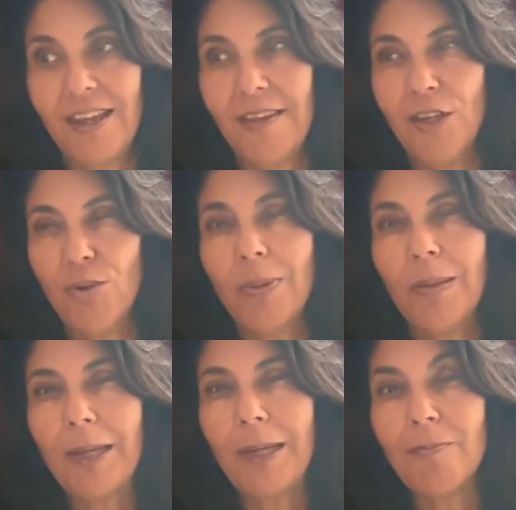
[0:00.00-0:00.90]
that you
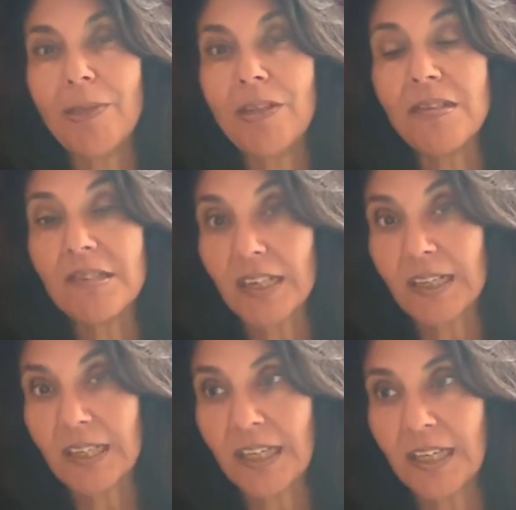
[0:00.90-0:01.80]
maybe have been
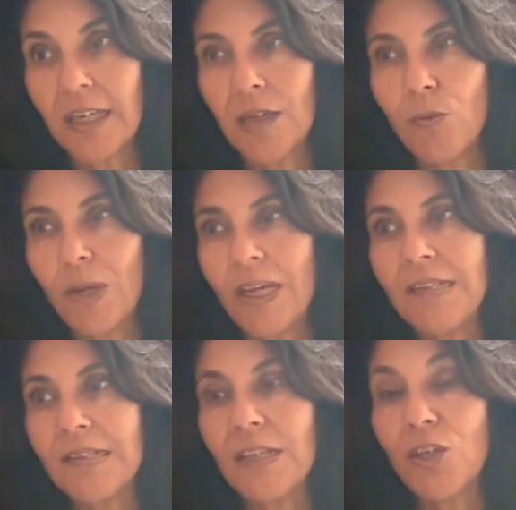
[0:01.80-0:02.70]
stuck in ways
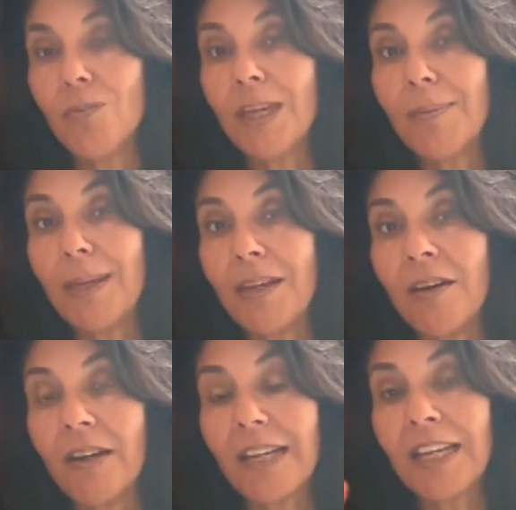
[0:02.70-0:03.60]
that you maybe
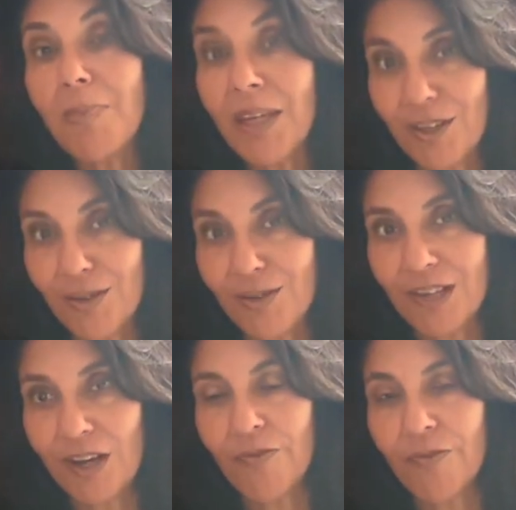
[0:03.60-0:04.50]
are keeping
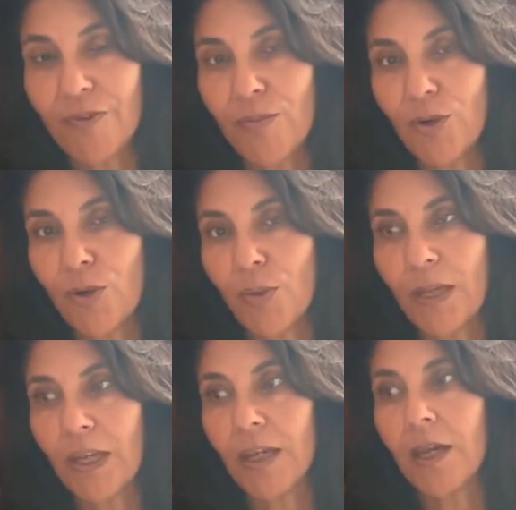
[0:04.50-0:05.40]
yourself from
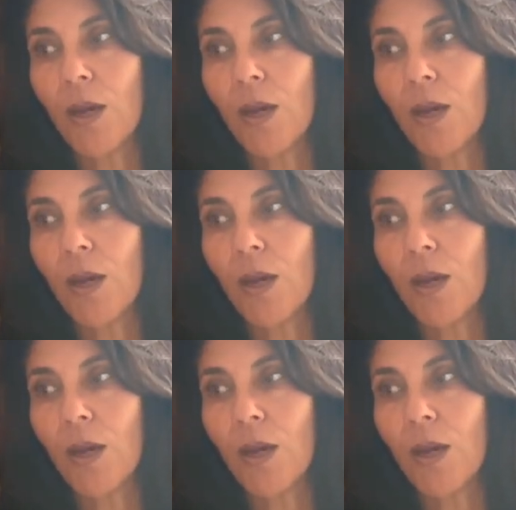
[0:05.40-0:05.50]
growing,